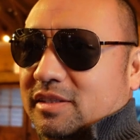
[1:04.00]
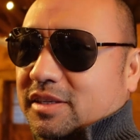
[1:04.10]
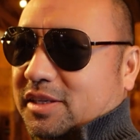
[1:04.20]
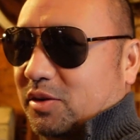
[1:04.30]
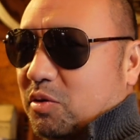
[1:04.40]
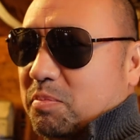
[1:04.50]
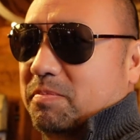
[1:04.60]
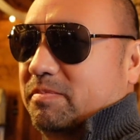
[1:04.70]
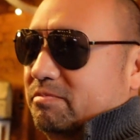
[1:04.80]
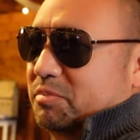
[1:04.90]
just a little
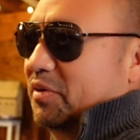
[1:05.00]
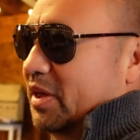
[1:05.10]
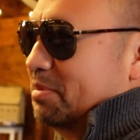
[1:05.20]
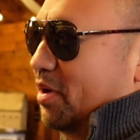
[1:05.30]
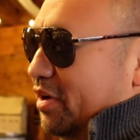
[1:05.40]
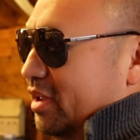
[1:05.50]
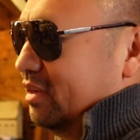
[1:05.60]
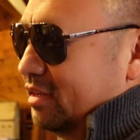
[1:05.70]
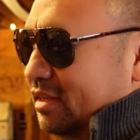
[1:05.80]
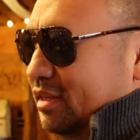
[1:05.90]
birthday party
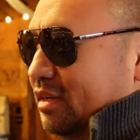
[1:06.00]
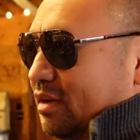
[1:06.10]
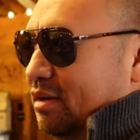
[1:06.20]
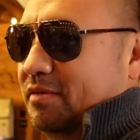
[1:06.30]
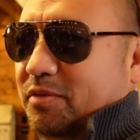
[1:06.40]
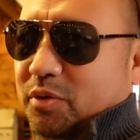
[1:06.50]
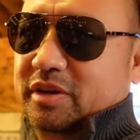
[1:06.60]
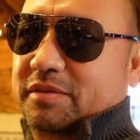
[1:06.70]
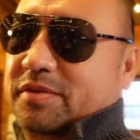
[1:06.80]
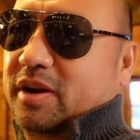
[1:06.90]
for a
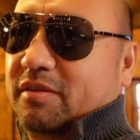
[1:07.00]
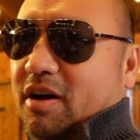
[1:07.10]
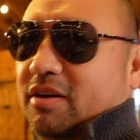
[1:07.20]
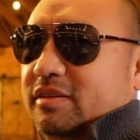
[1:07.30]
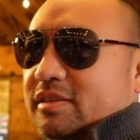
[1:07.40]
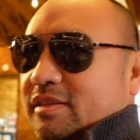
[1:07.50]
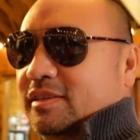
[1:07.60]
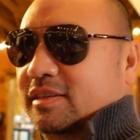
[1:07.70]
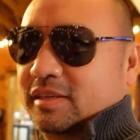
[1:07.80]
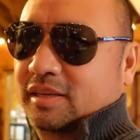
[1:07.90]
good friend of ours,
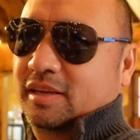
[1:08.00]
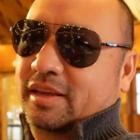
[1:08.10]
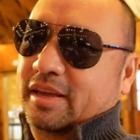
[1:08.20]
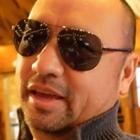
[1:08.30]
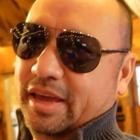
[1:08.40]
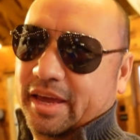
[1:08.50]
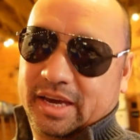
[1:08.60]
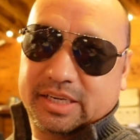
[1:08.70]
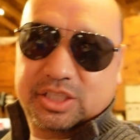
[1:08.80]
and